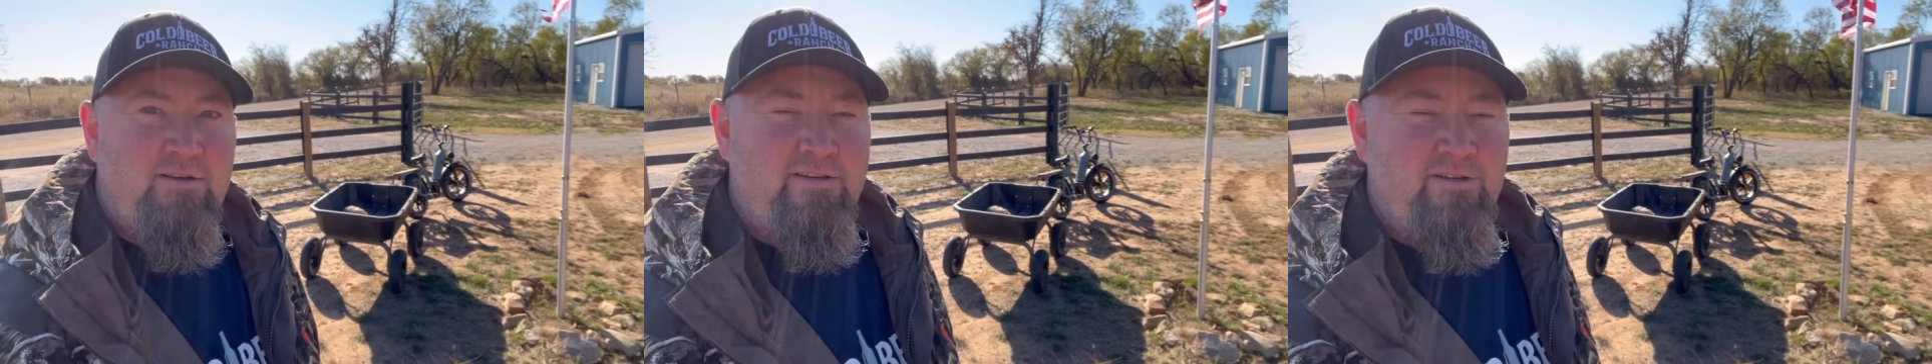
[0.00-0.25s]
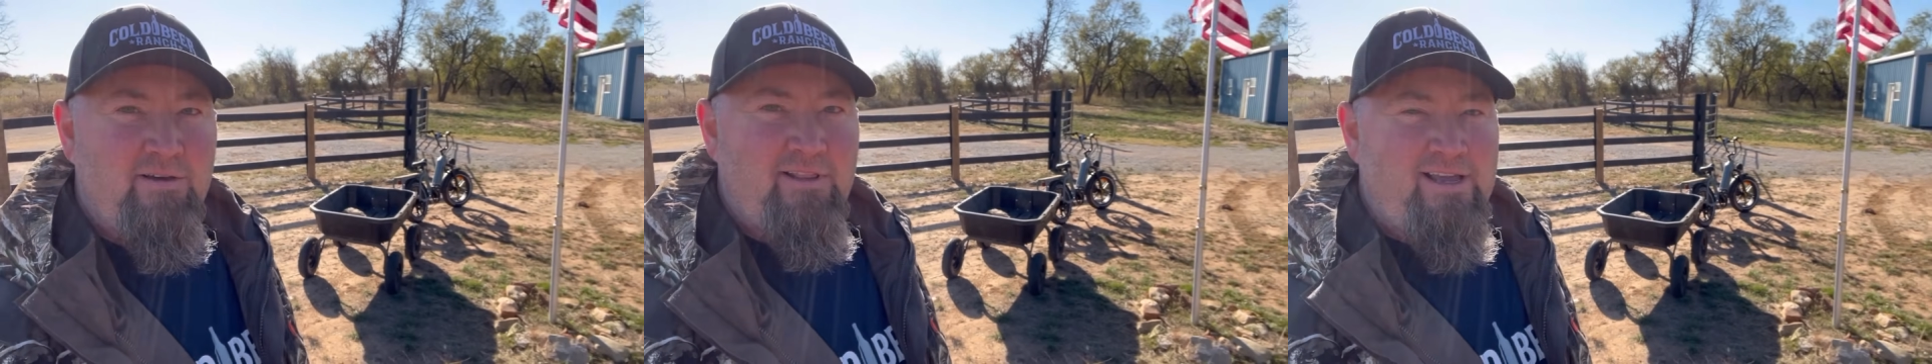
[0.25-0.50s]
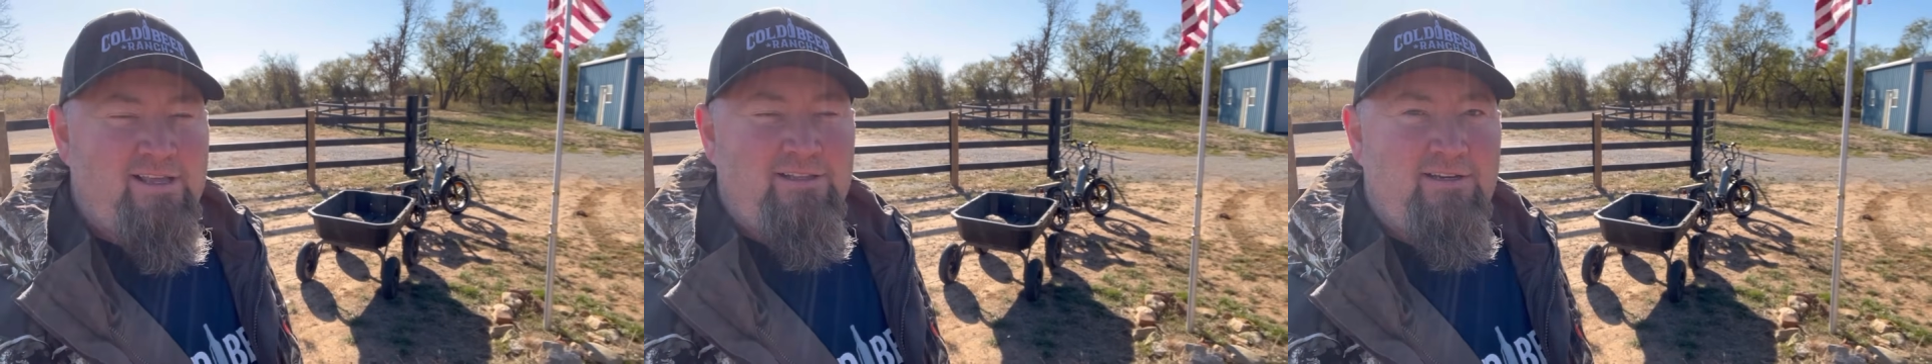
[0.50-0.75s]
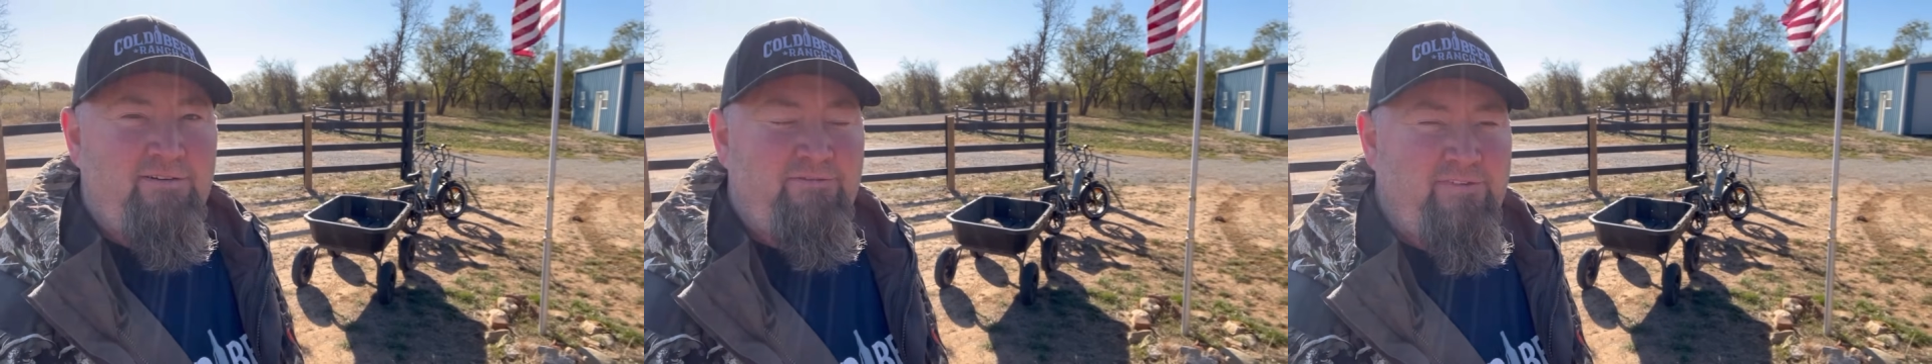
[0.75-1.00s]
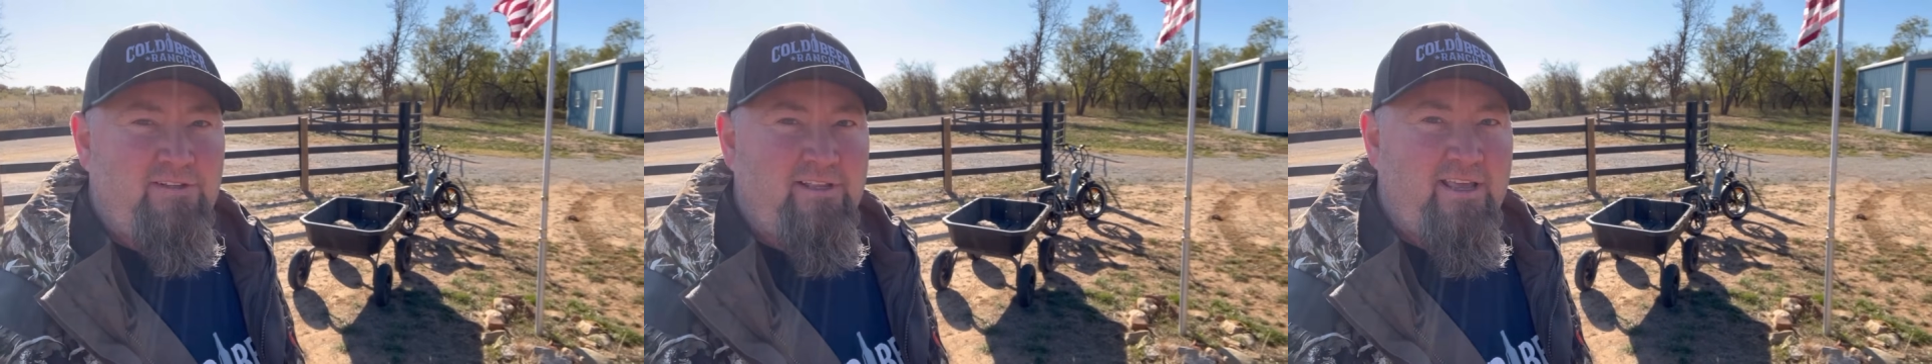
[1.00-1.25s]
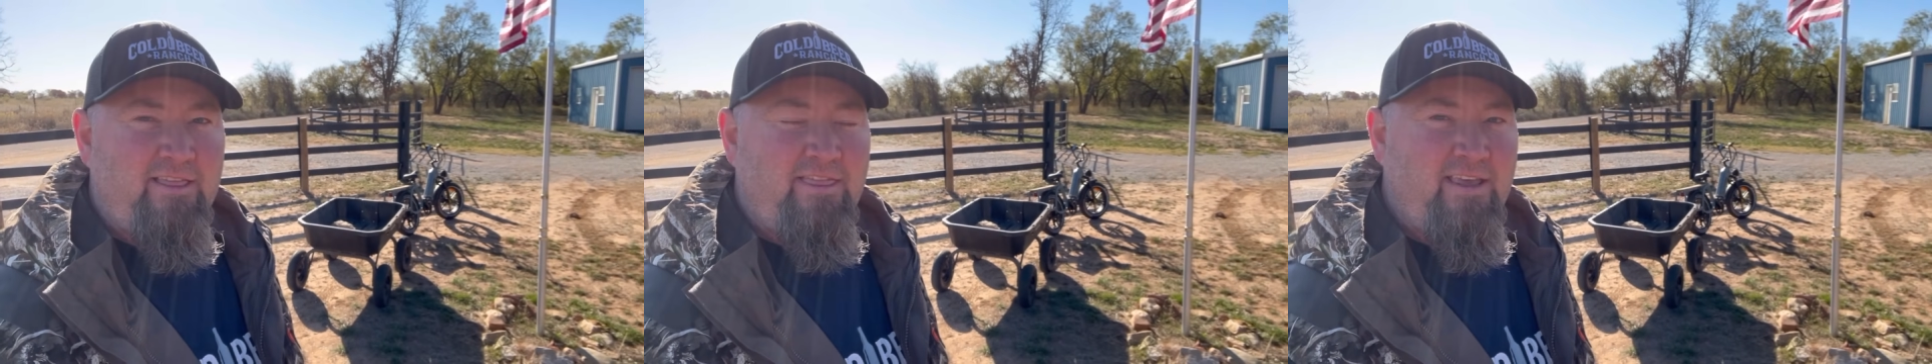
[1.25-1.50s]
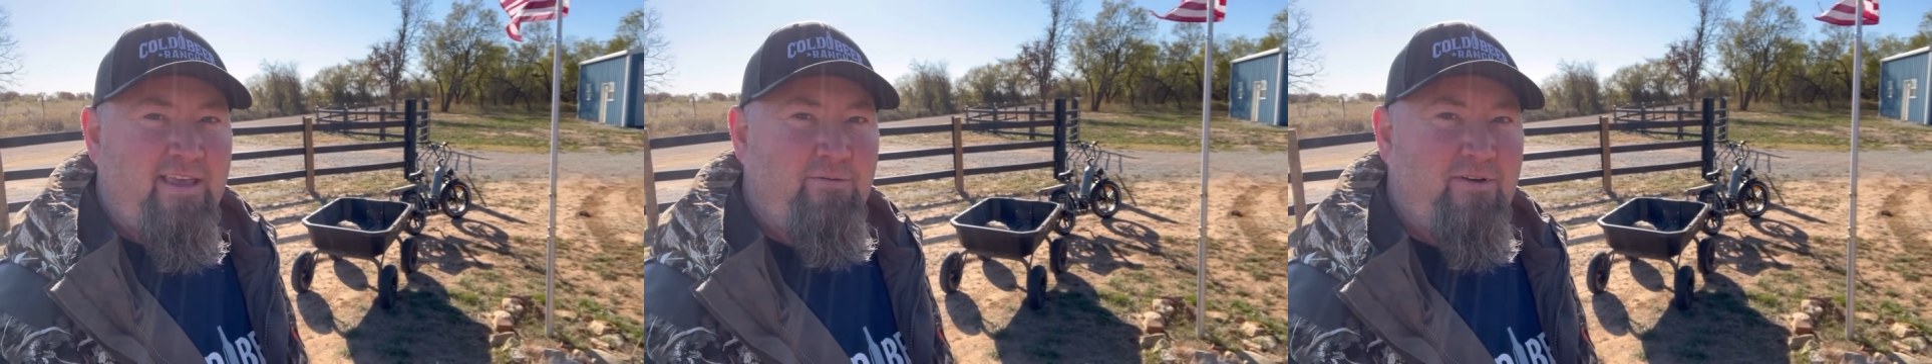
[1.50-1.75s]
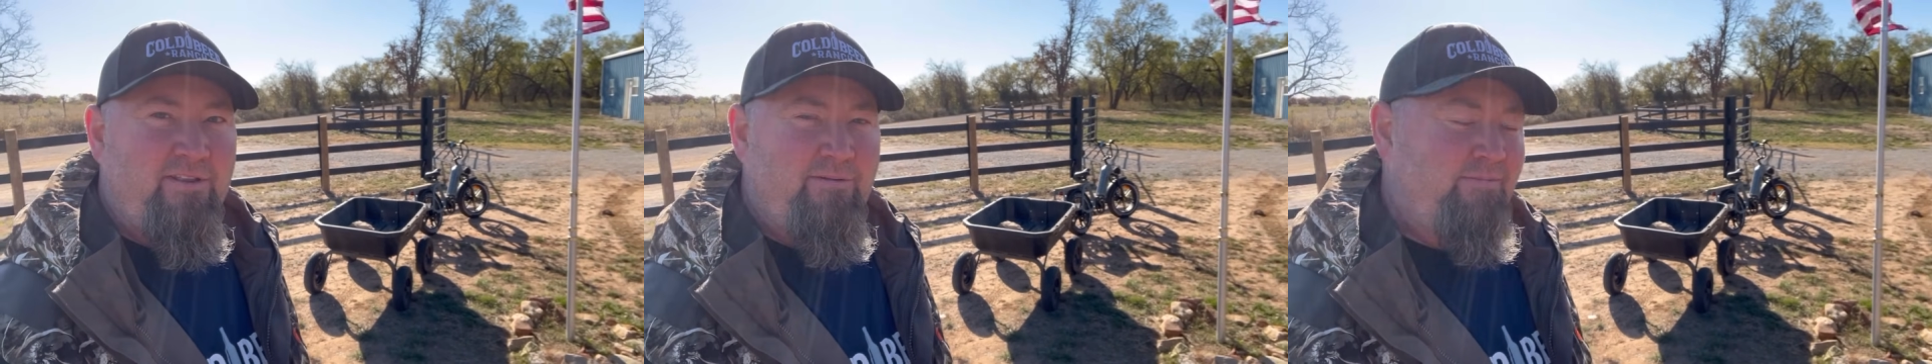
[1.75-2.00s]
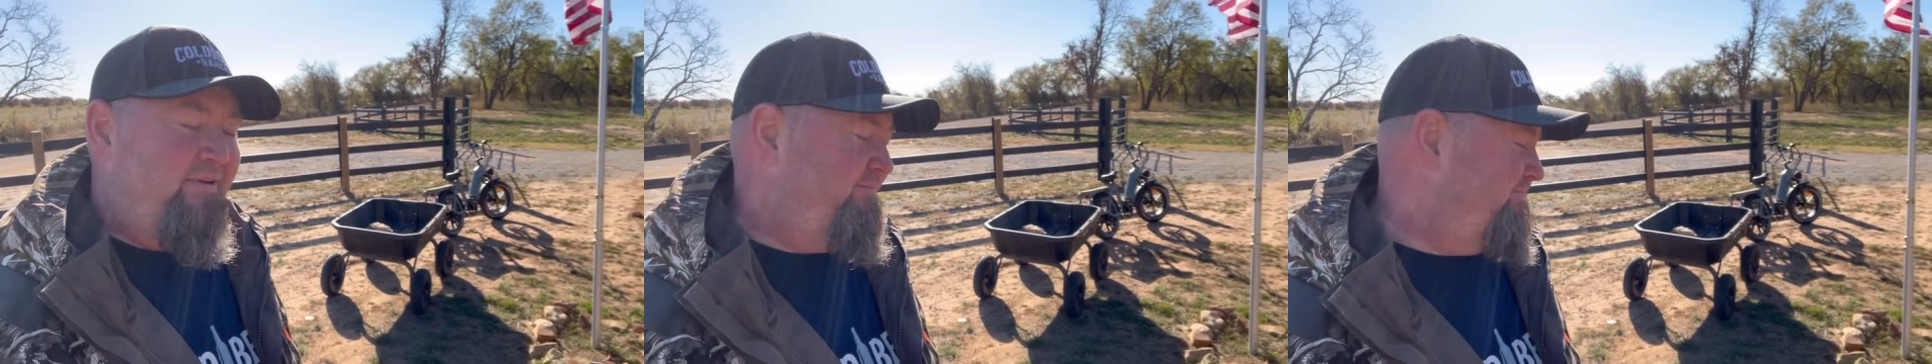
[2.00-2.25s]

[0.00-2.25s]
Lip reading: do an affiliate thing with them, but